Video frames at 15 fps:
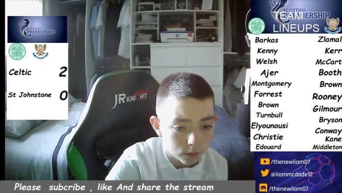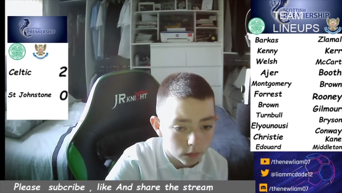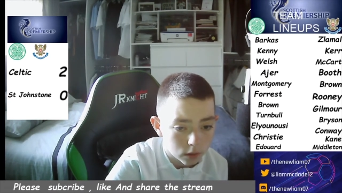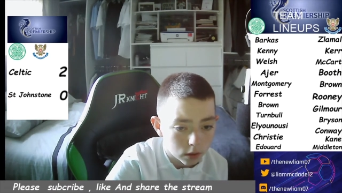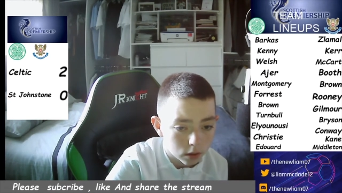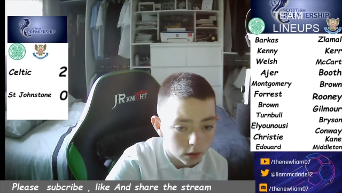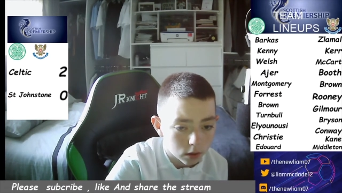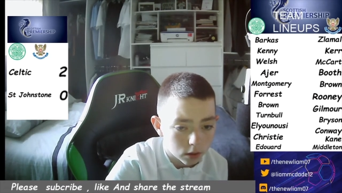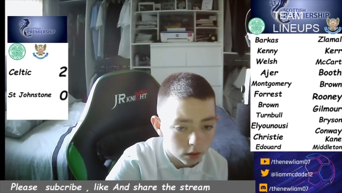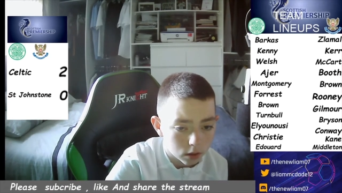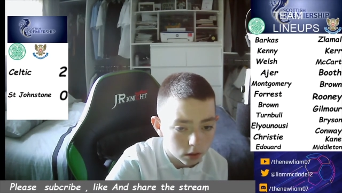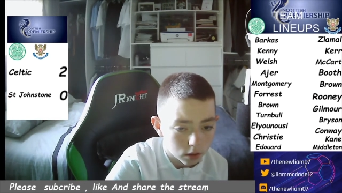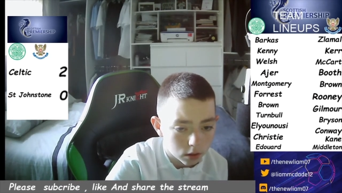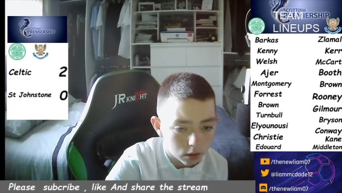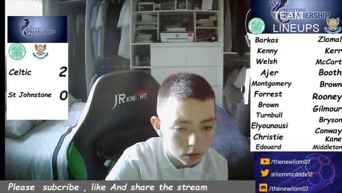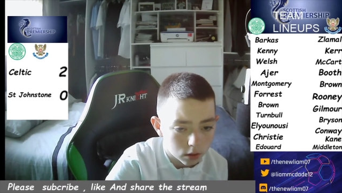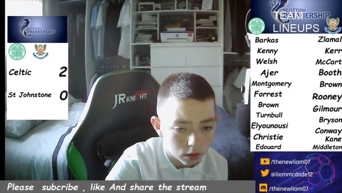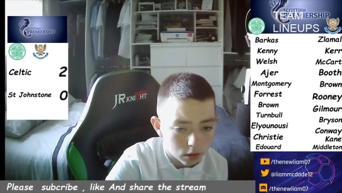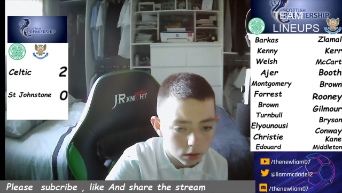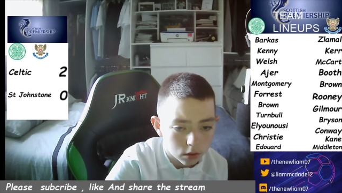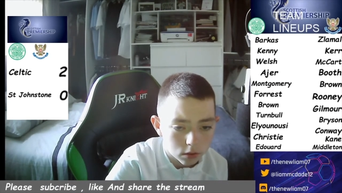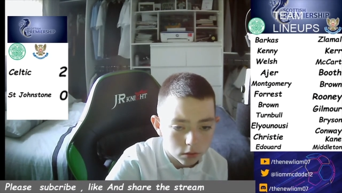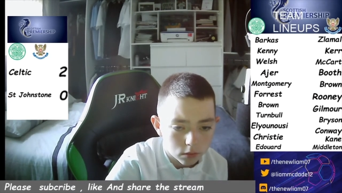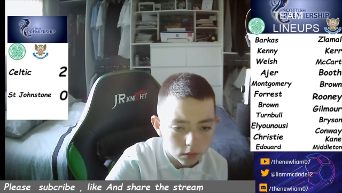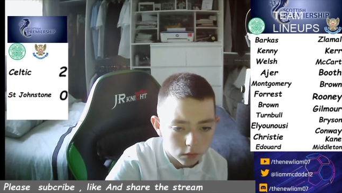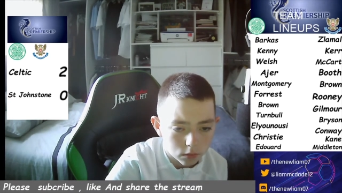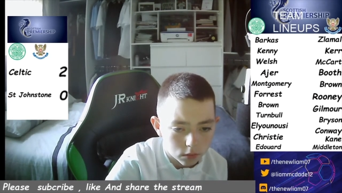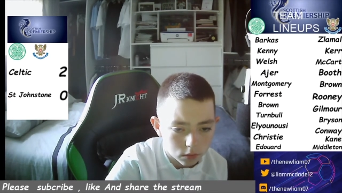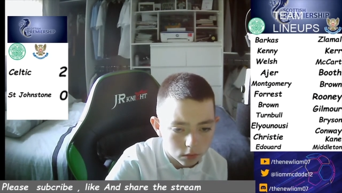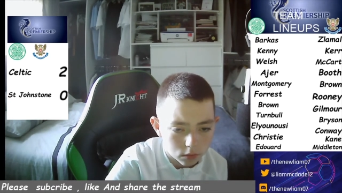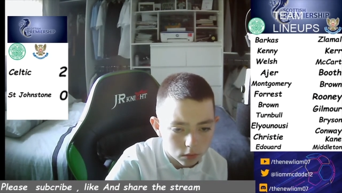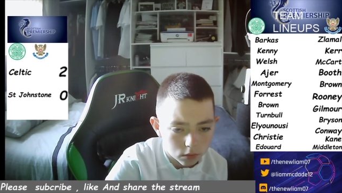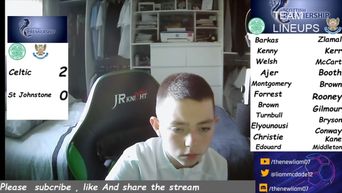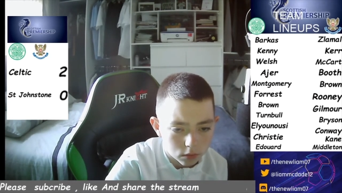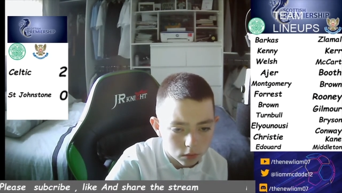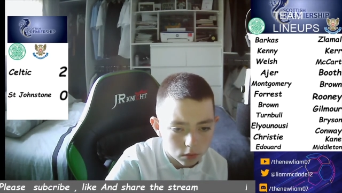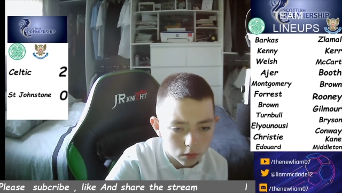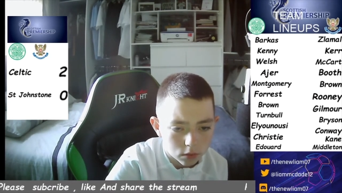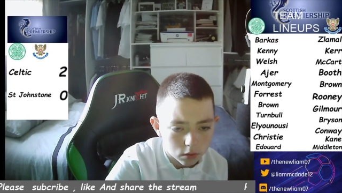(no one is talking)